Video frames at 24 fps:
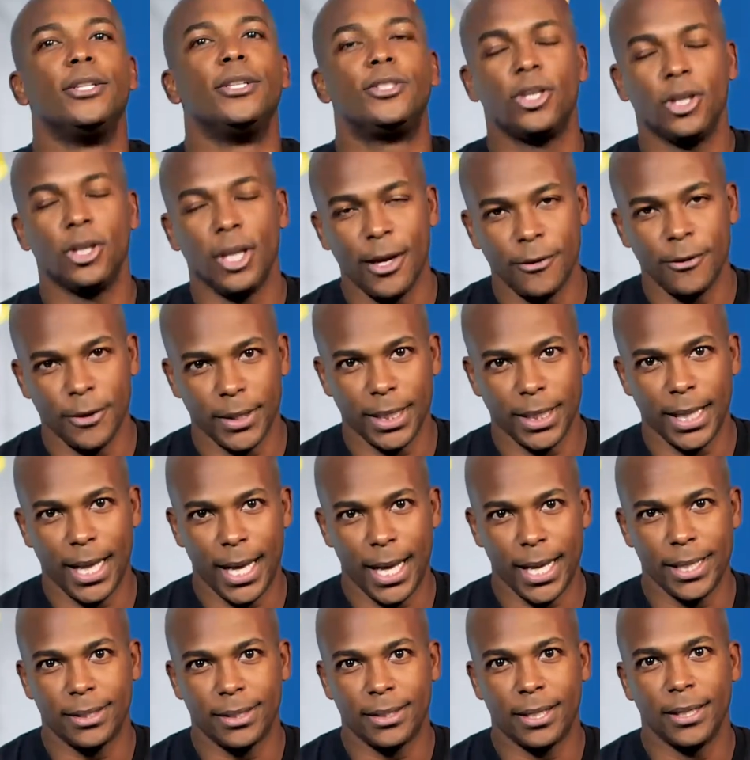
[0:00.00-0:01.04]
until I
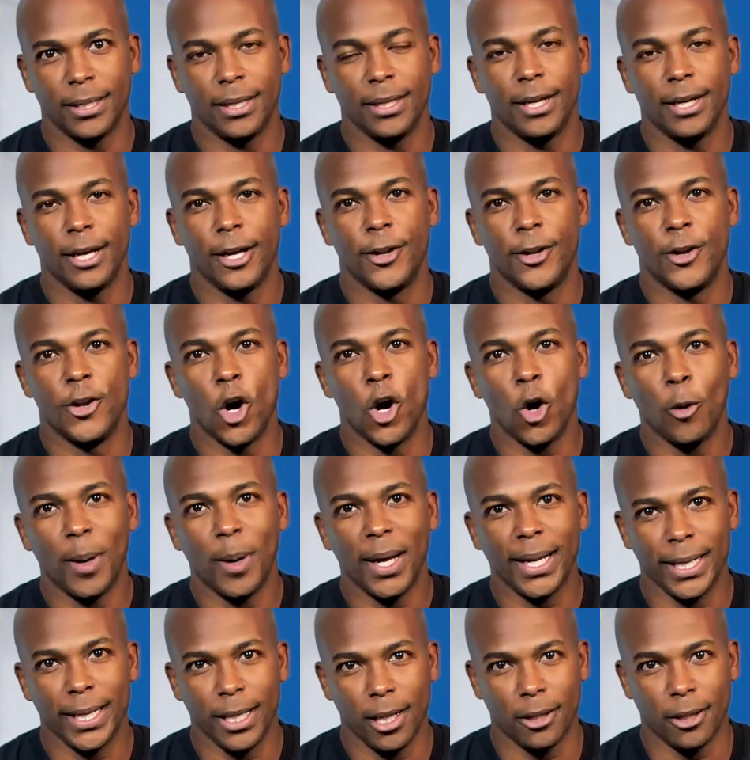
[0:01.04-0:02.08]
realized
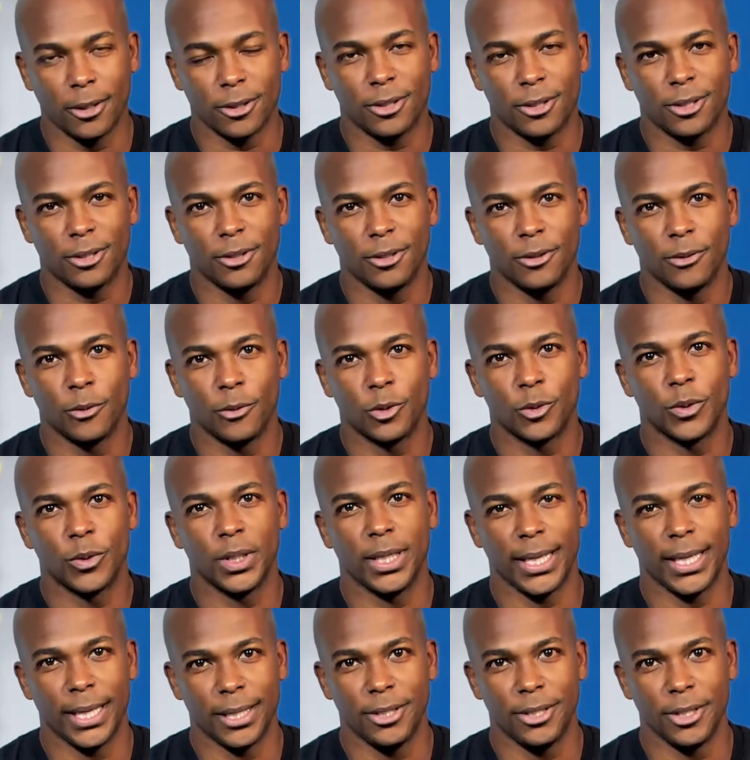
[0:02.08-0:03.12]
nobody else was
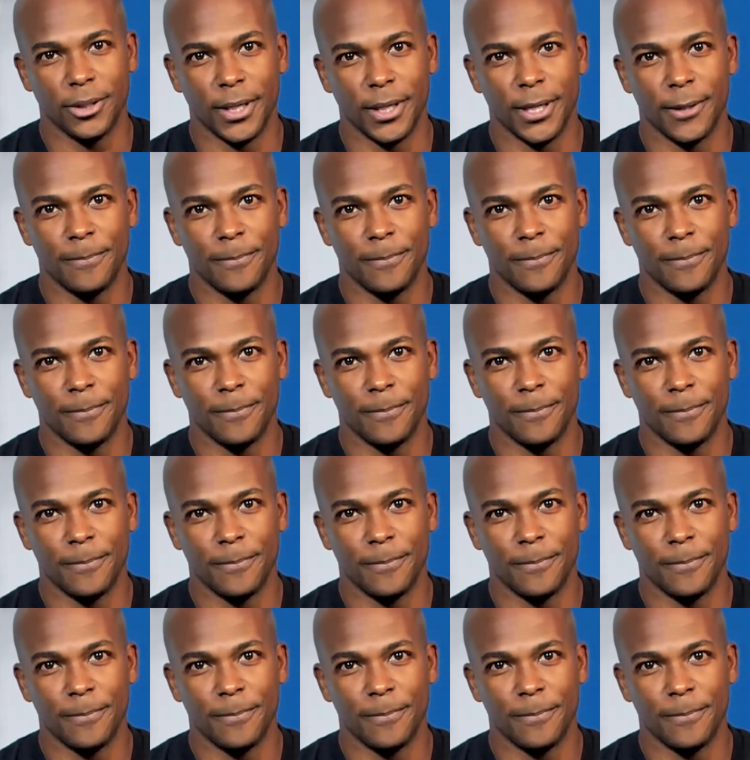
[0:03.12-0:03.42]
really into it.